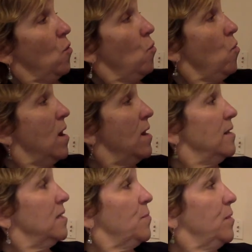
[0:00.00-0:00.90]
What
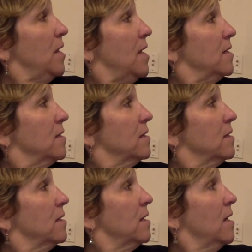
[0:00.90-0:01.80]
is a plant?
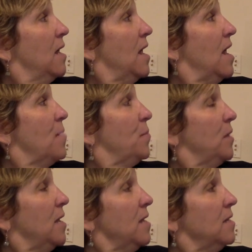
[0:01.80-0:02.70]
A
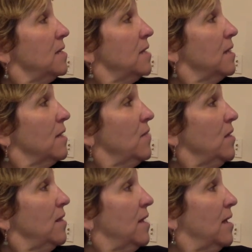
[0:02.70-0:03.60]
plant is a
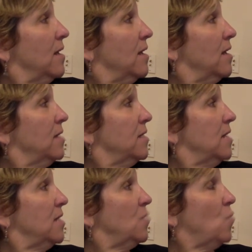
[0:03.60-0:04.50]
living thing. It
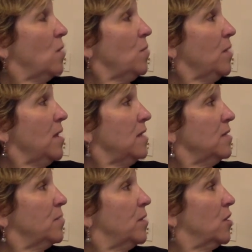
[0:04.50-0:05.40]
stays in one
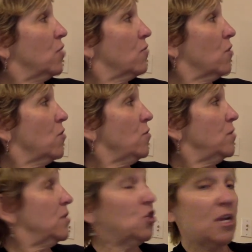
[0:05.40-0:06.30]
place, but it
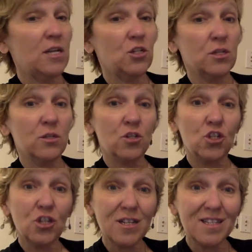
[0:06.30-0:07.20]
grows and changes
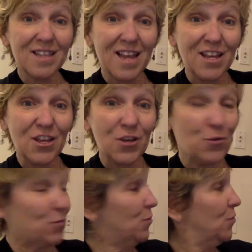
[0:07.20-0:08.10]
just like you.